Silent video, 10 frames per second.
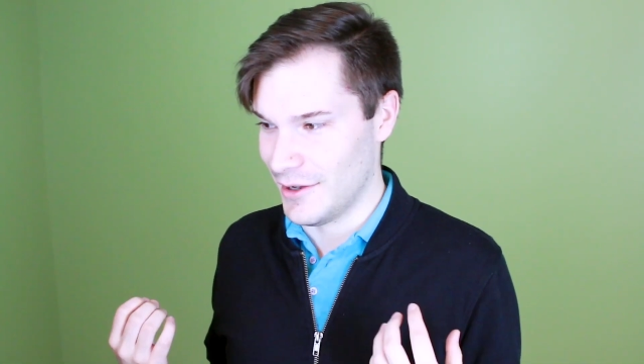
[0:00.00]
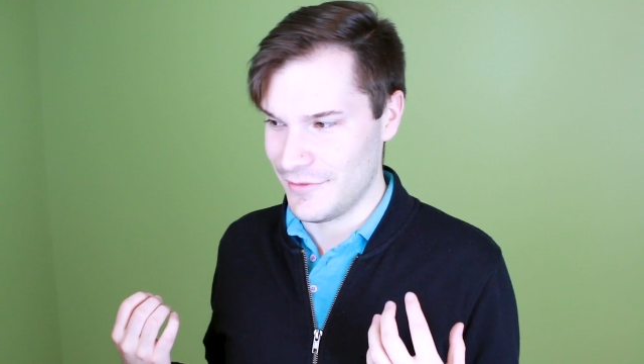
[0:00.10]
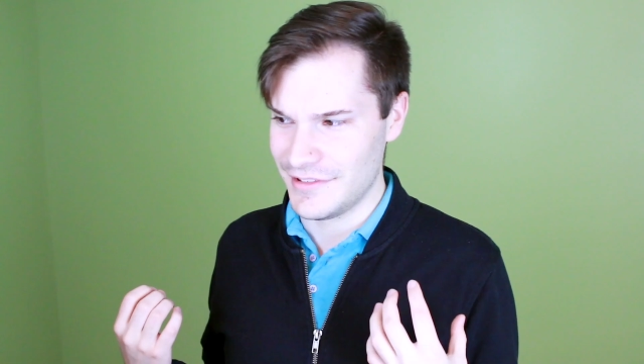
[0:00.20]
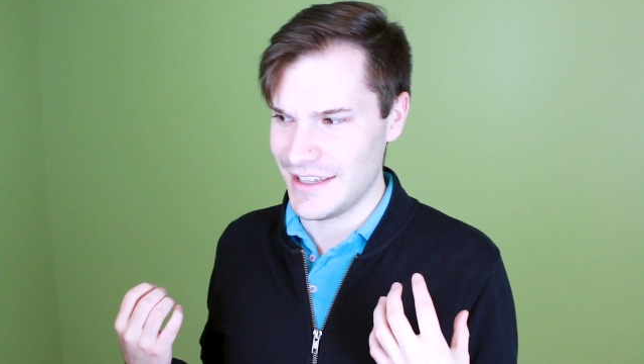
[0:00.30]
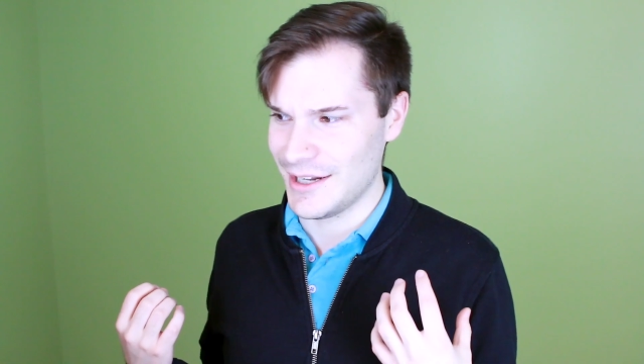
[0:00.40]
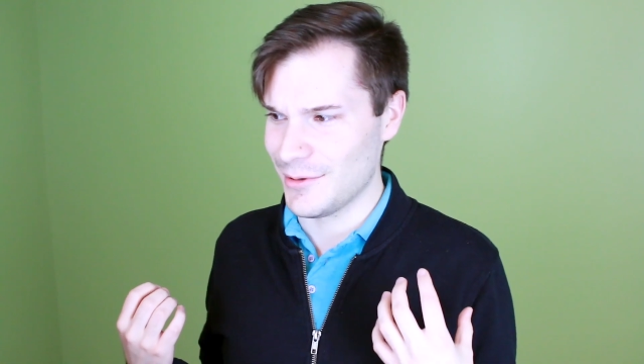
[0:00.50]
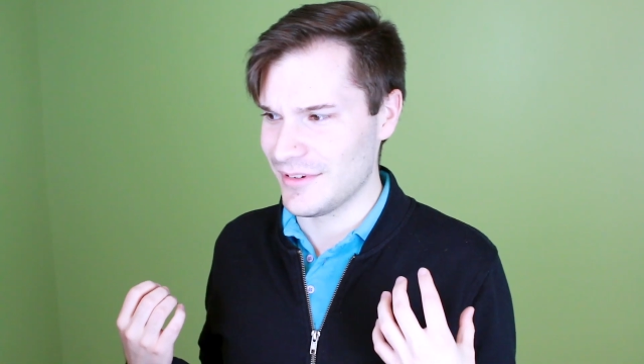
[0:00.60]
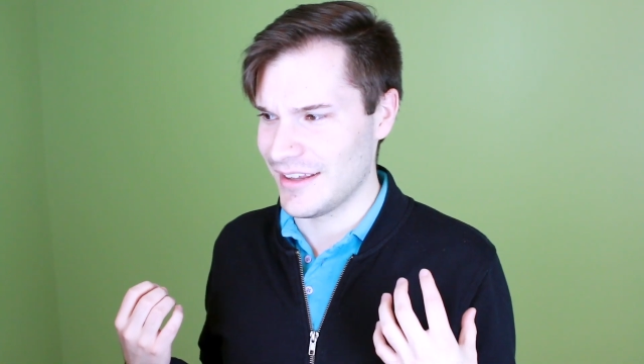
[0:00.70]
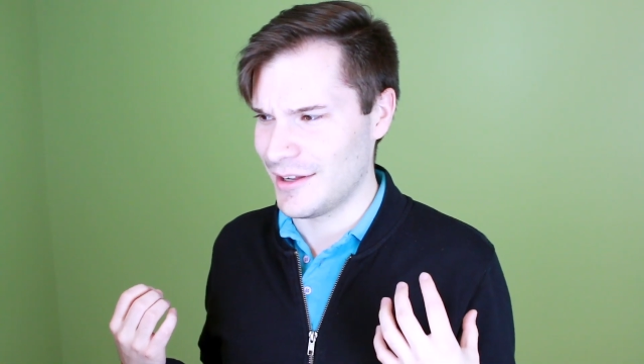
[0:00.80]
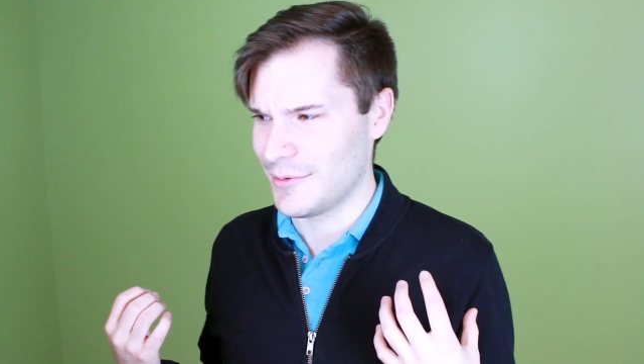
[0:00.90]
Love that it
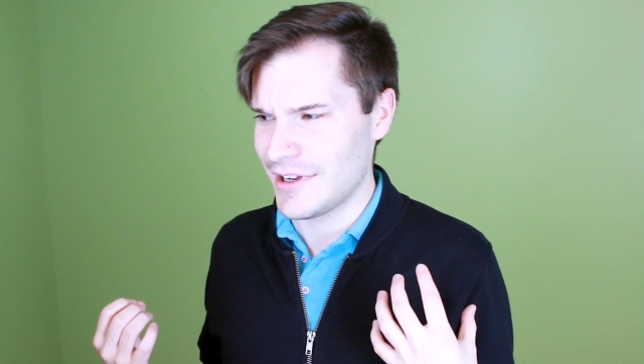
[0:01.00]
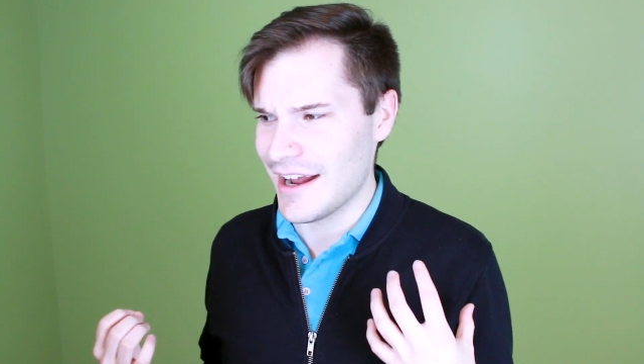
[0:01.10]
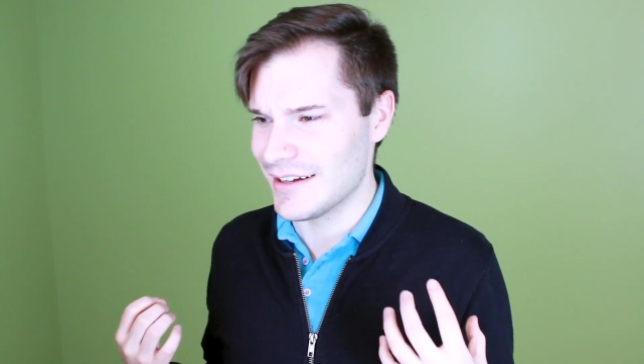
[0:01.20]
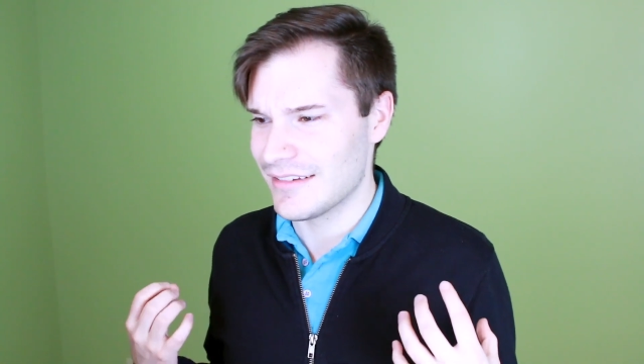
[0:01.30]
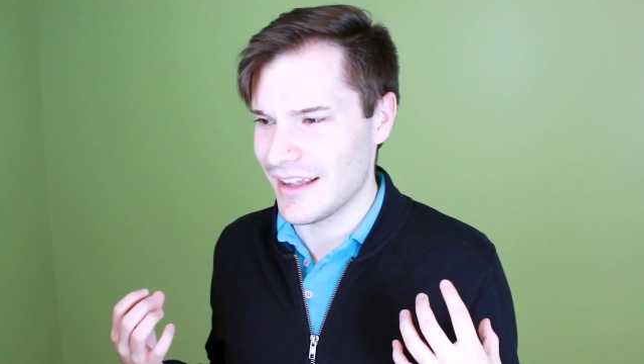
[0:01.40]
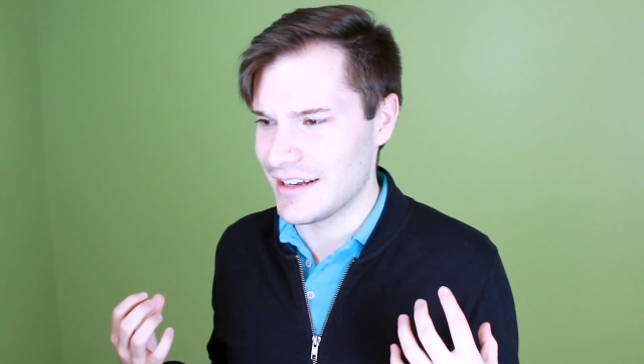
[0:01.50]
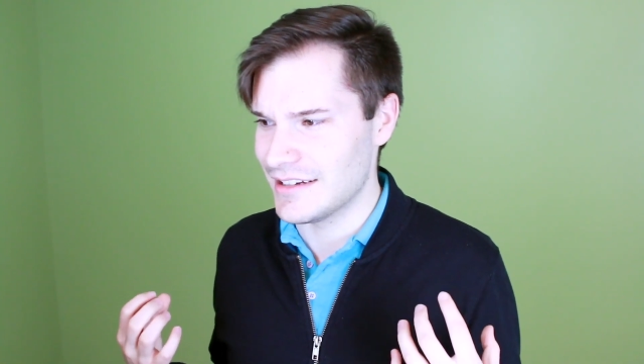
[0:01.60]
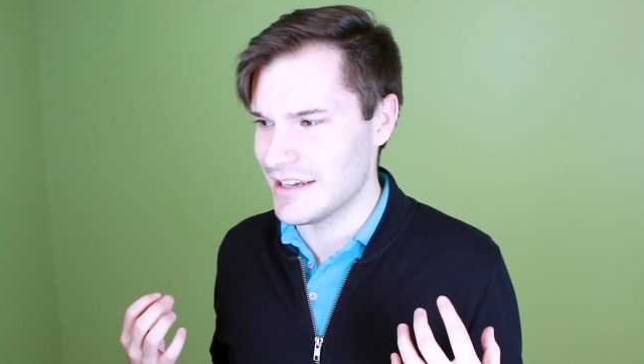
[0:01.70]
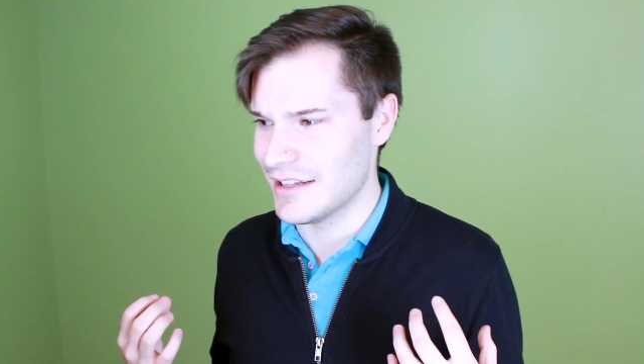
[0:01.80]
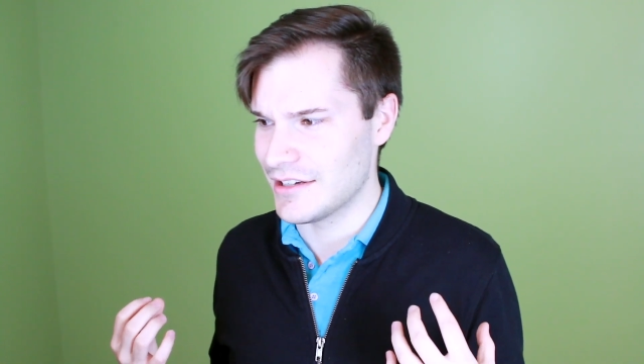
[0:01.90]
was like kind of
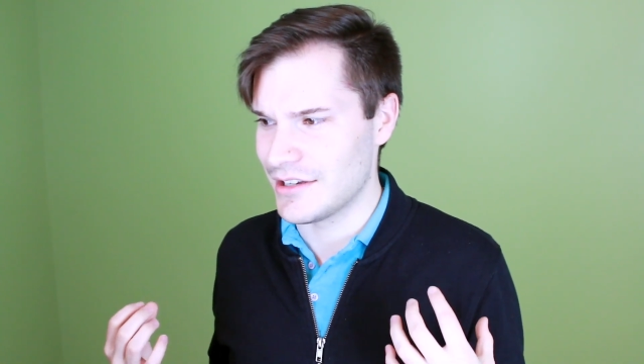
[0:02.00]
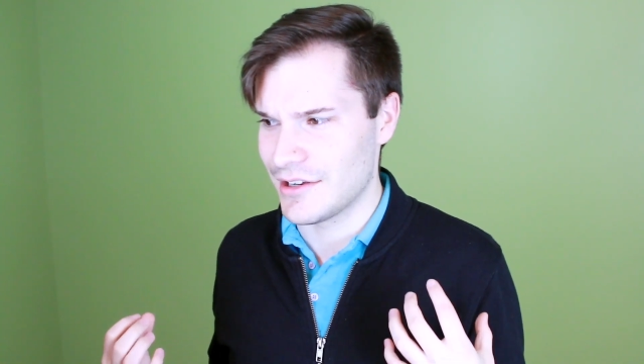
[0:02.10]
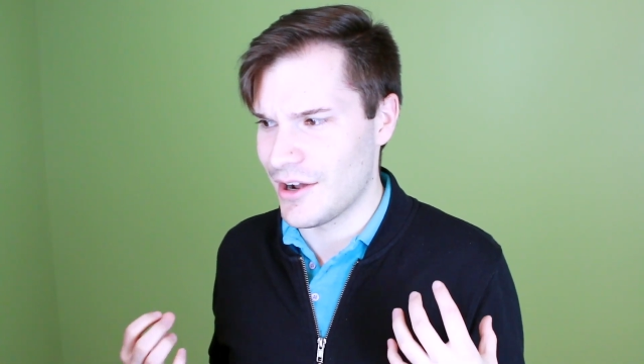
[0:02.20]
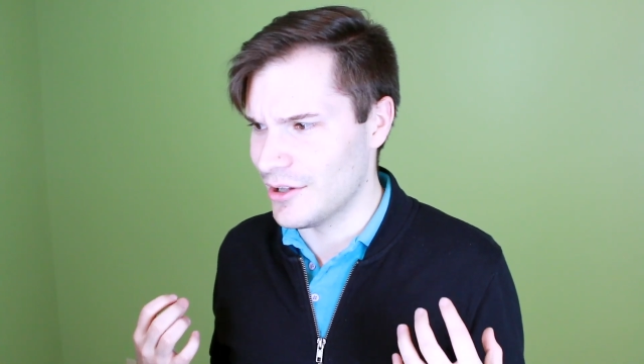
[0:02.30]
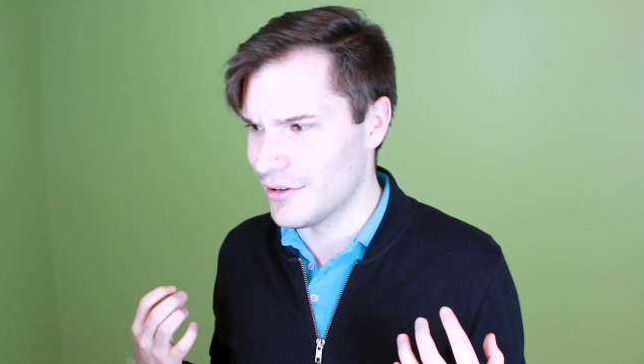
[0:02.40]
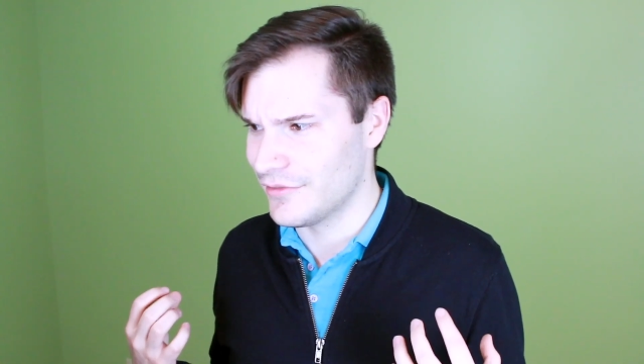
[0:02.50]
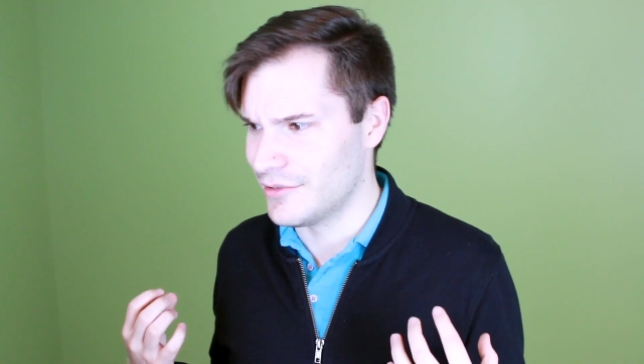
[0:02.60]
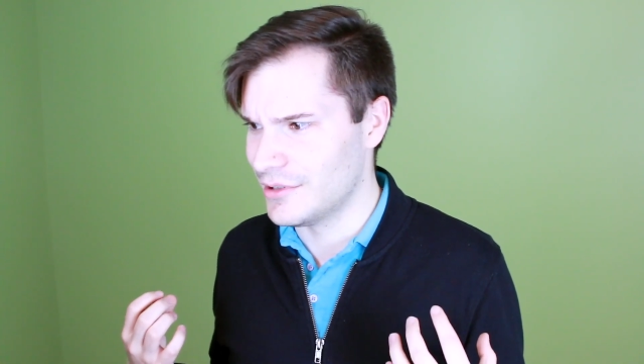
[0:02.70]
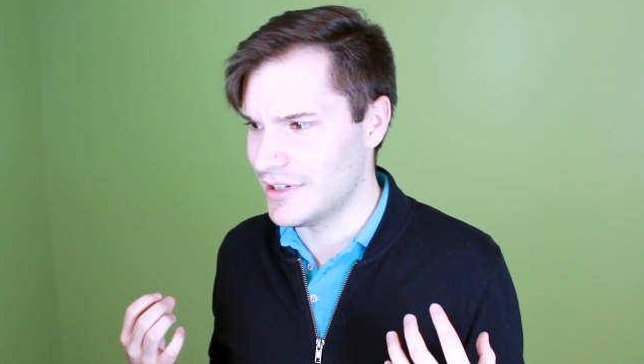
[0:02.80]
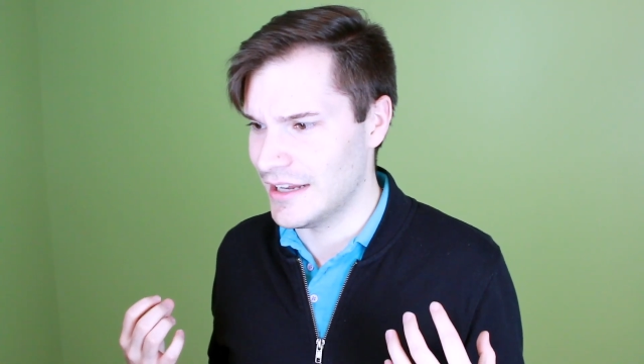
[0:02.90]
psychedelic,
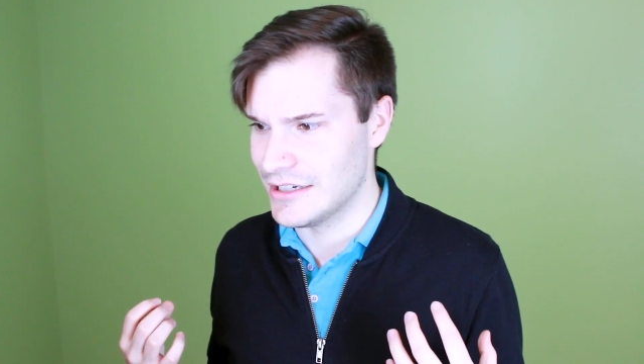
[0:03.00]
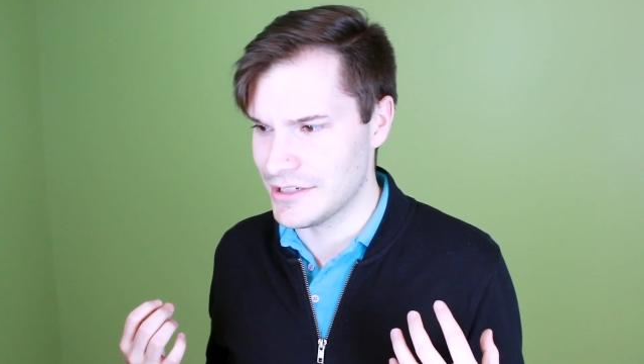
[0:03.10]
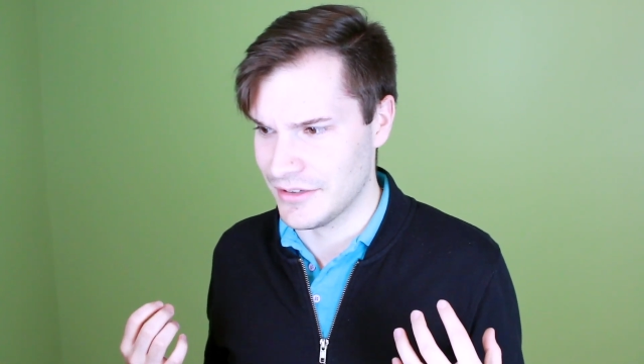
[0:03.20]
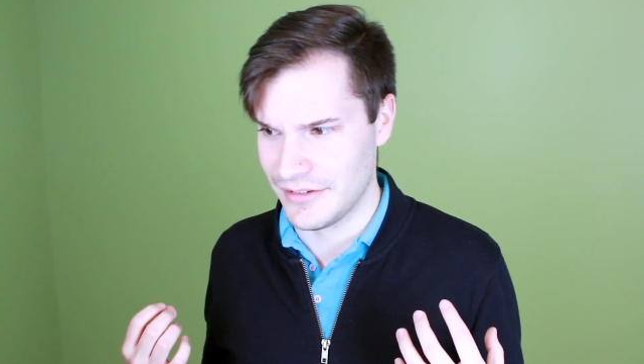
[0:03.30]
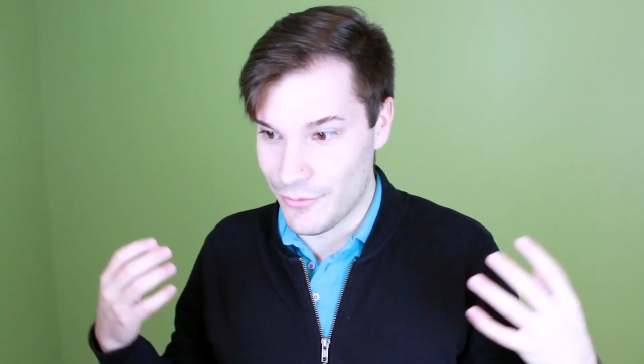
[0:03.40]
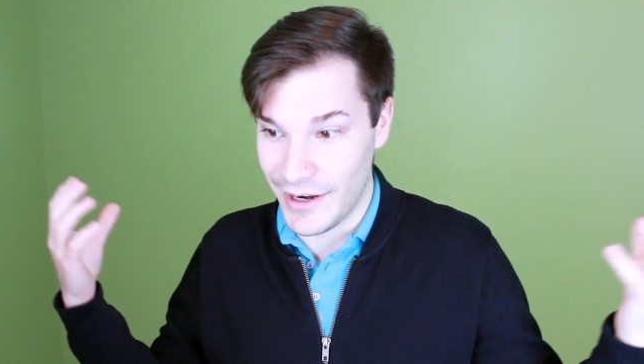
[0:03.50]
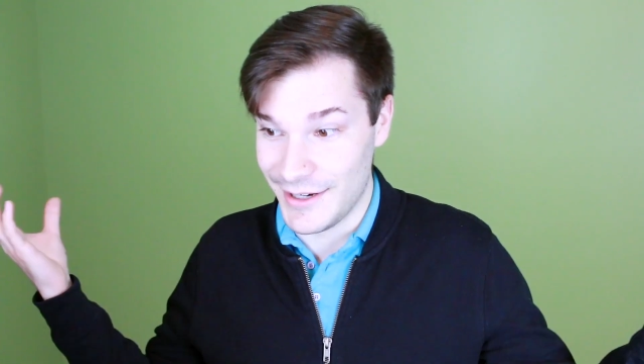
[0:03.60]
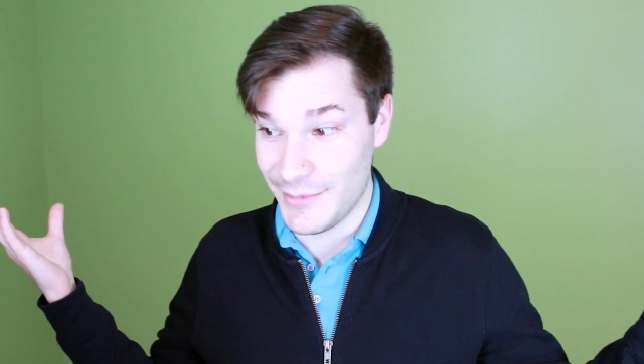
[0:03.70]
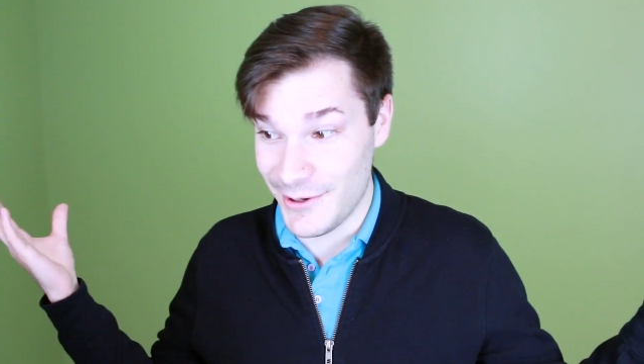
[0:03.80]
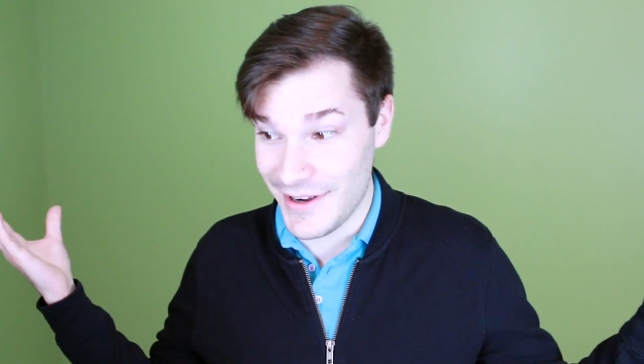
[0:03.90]
colorful, and just
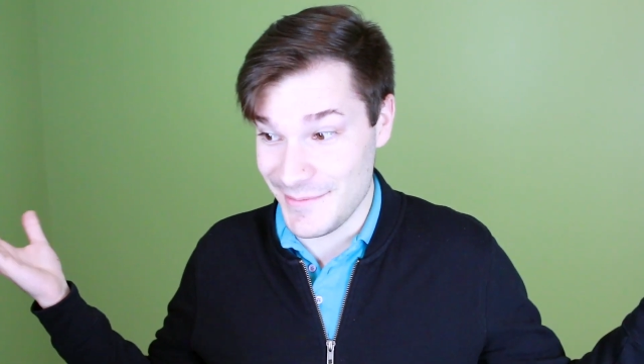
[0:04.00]
rainbow.